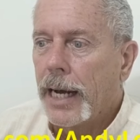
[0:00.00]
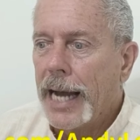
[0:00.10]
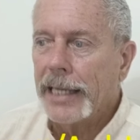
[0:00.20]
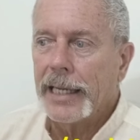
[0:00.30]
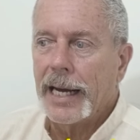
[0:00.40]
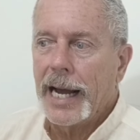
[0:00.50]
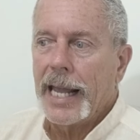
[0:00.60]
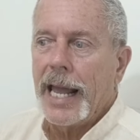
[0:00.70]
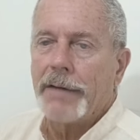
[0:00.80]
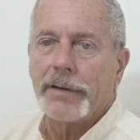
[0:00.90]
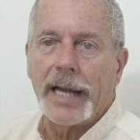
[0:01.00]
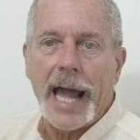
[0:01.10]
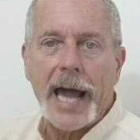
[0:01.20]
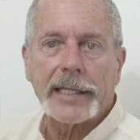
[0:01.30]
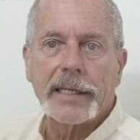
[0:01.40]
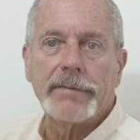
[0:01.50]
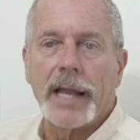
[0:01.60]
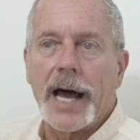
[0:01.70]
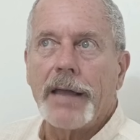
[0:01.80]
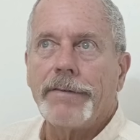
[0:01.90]
I have an active
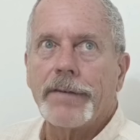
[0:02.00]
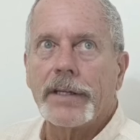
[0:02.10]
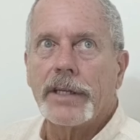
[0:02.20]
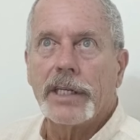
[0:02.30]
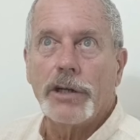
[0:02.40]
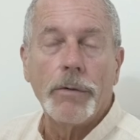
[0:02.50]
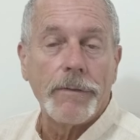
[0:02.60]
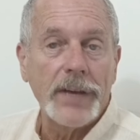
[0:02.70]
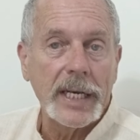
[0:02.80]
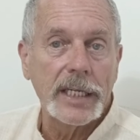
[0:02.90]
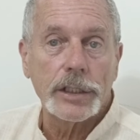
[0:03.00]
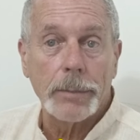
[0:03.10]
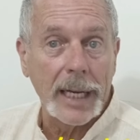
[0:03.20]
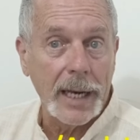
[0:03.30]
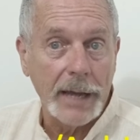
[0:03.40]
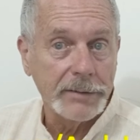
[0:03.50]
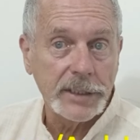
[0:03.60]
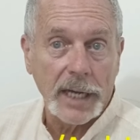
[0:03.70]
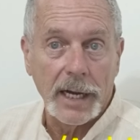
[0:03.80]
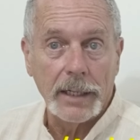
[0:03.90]
life and they don't fit into my
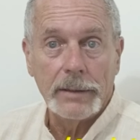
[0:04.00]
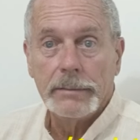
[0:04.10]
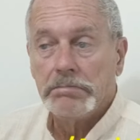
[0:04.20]
lifestyle.